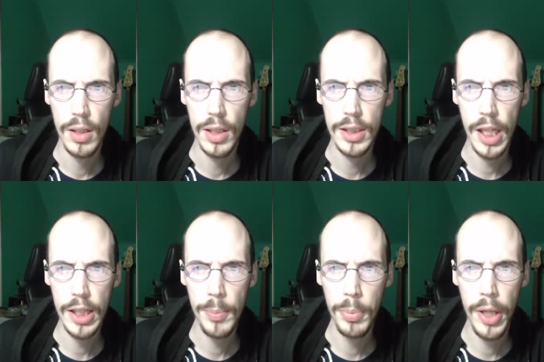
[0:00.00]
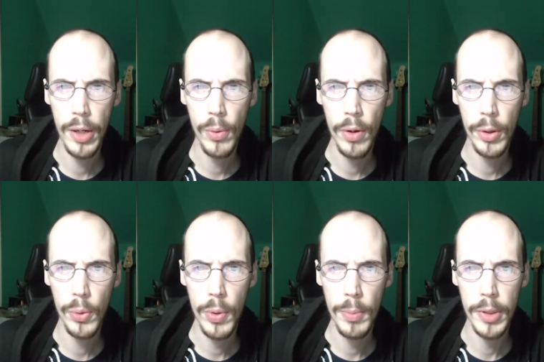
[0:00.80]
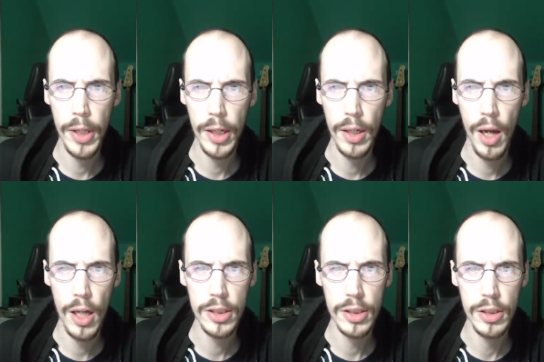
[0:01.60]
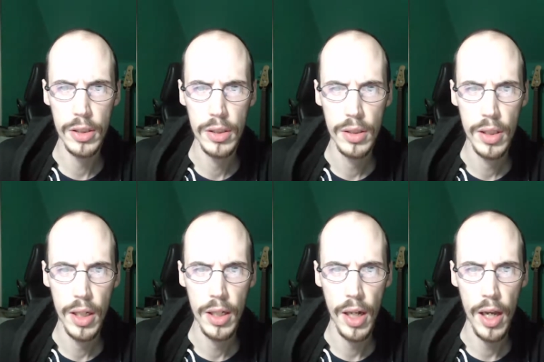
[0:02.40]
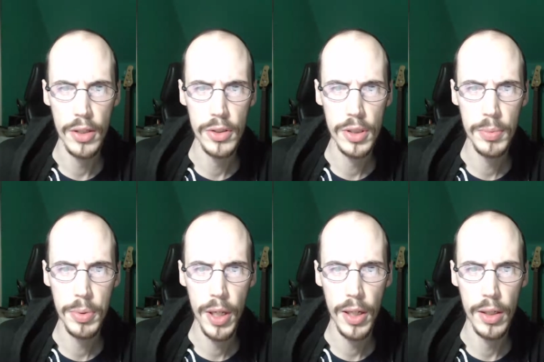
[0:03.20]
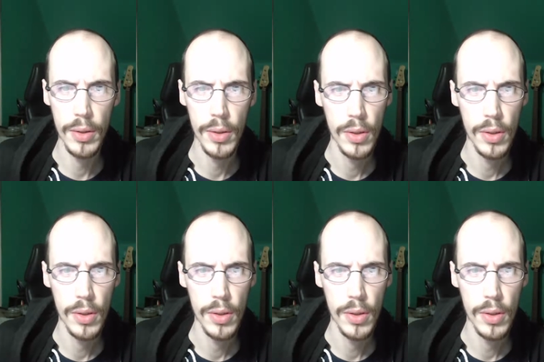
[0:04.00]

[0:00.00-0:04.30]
It's like the playground equipment that Kachin and I used to play in